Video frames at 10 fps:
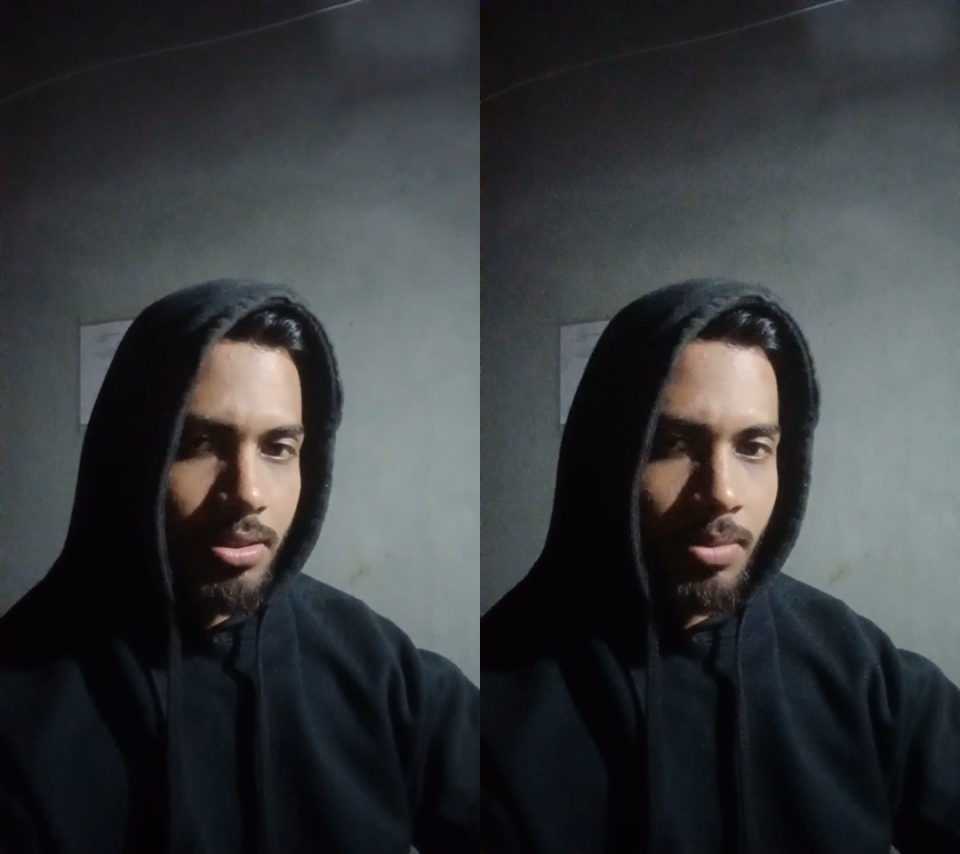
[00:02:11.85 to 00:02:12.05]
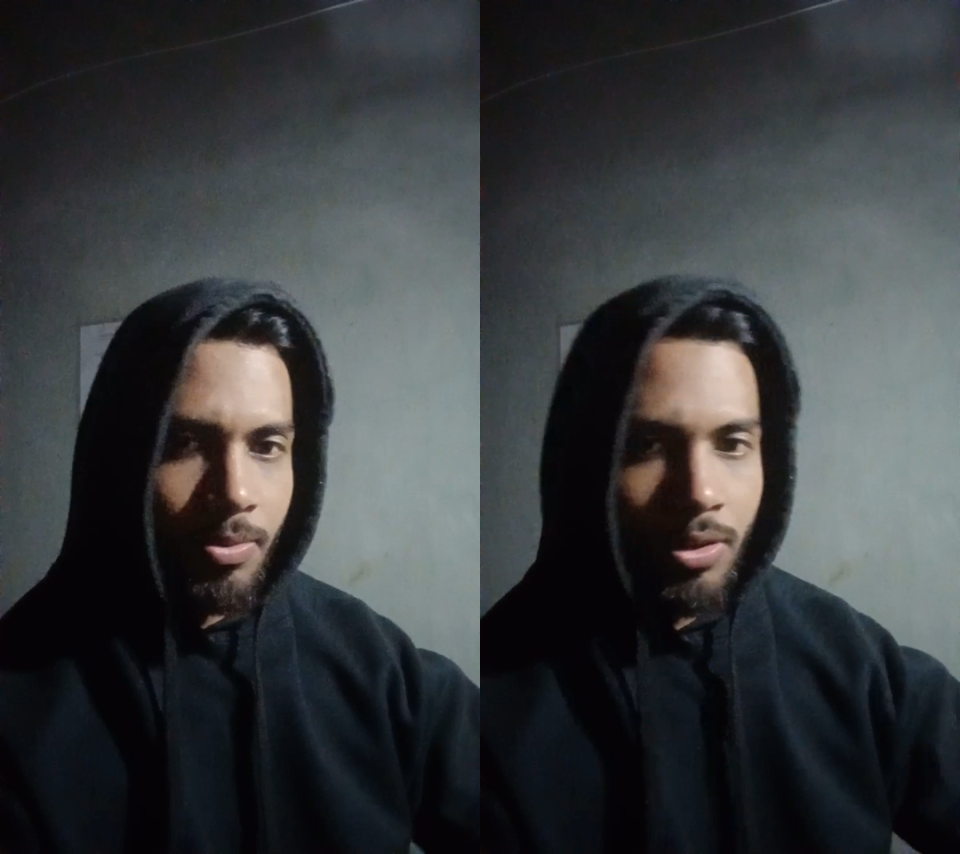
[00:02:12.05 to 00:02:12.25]

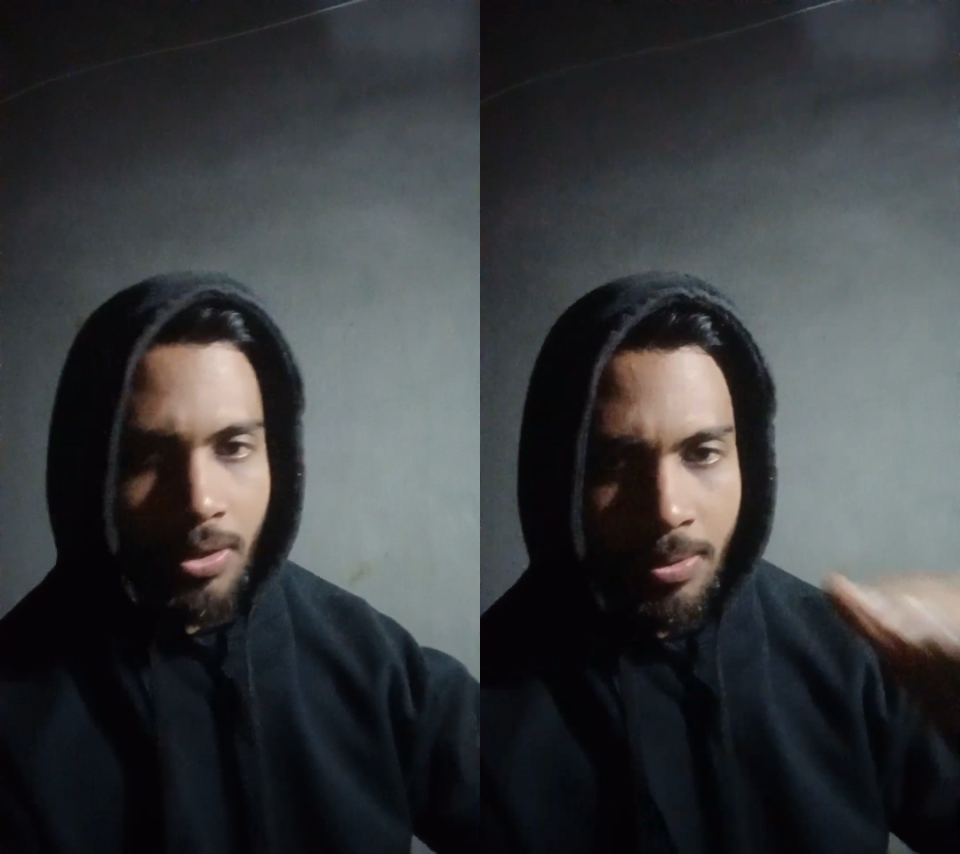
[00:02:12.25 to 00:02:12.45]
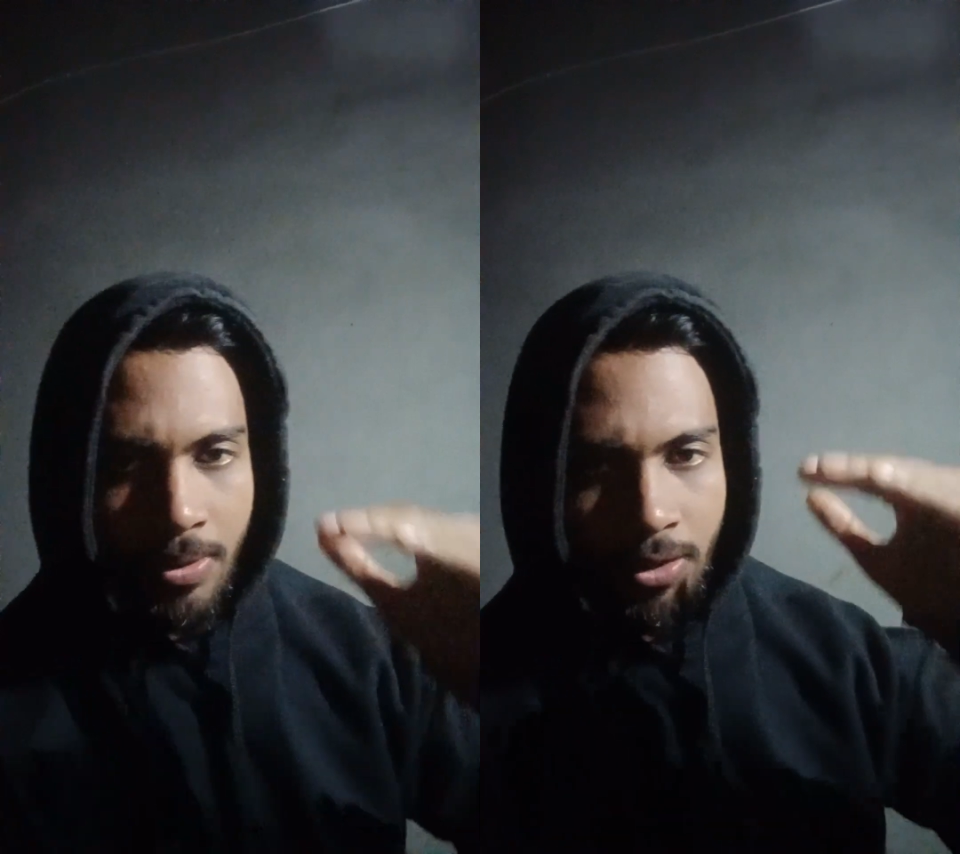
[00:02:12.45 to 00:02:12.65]
the
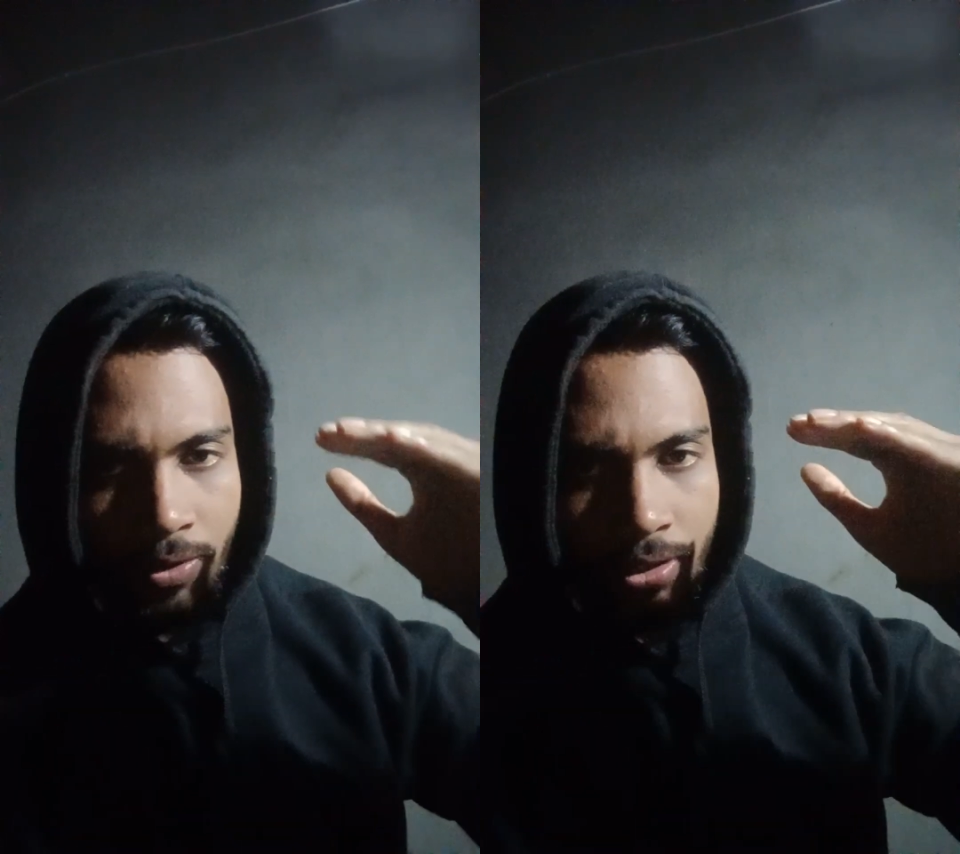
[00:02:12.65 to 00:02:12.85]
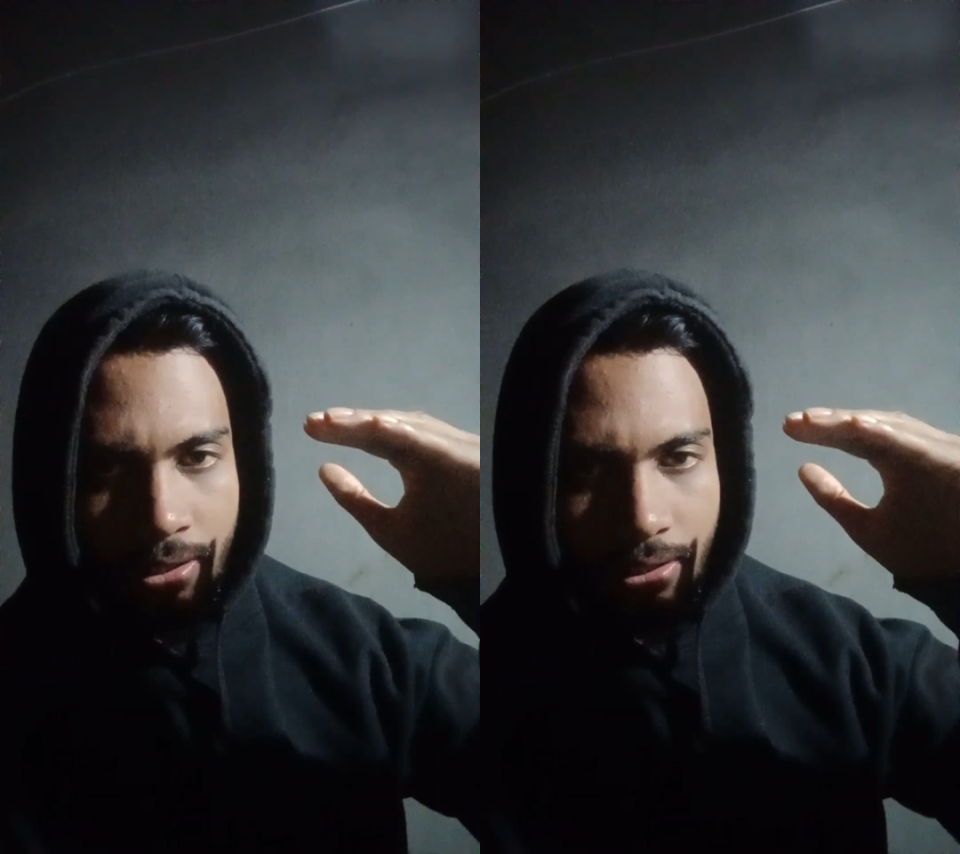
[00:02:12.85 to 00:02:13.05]
programming
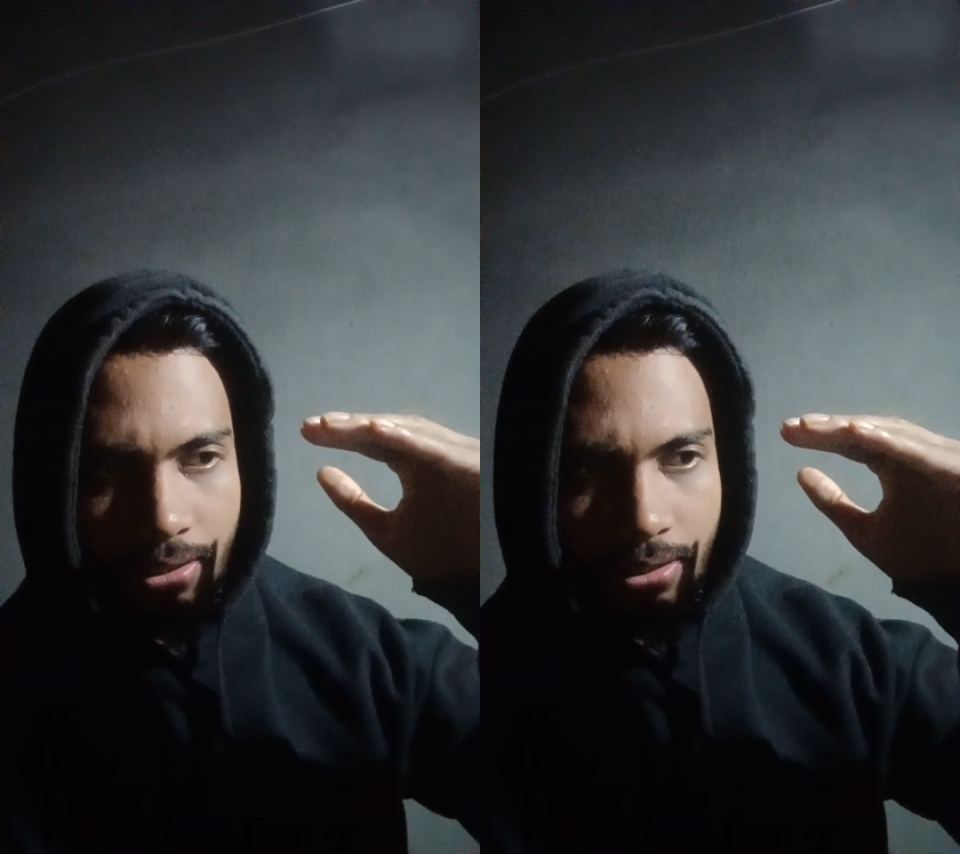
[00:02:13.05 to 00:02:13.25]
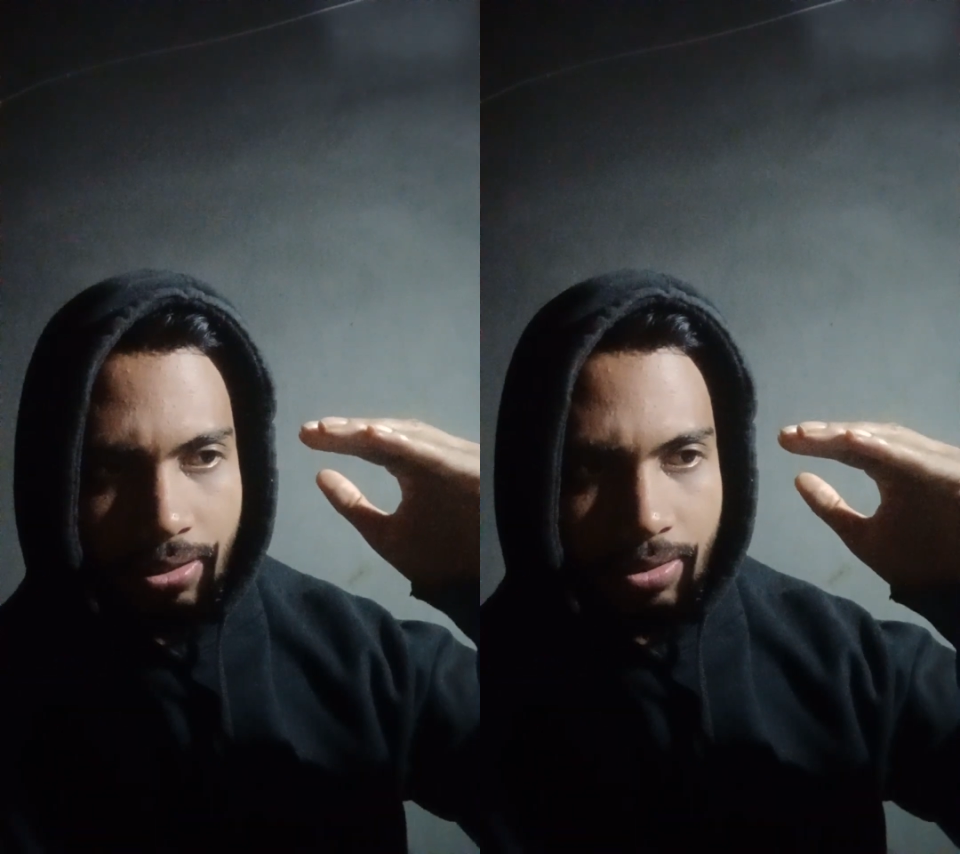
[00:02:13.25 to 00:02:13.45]
language
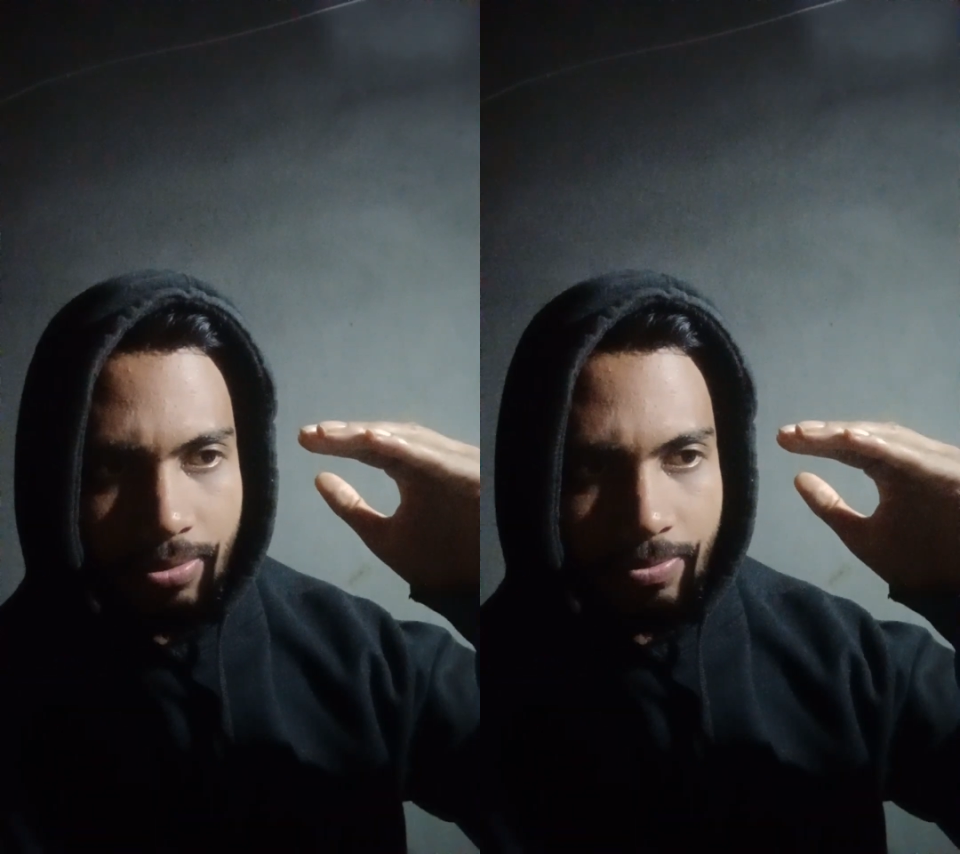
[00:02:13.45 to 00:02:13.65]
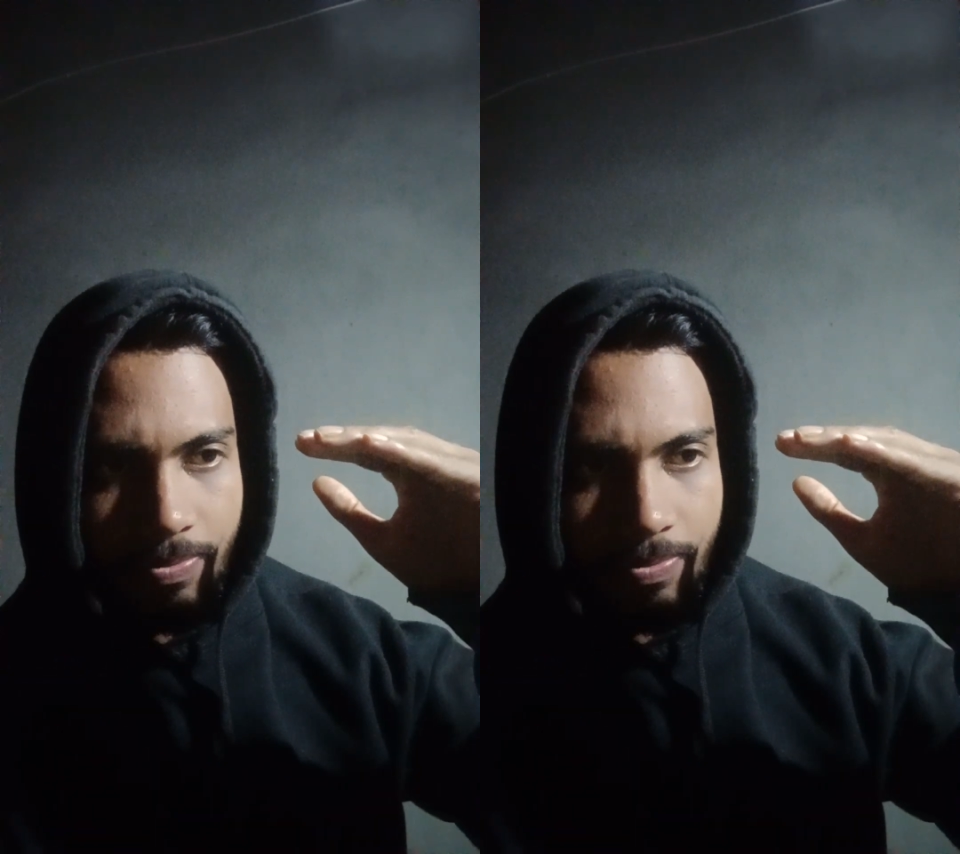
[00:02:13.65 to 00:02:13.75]
is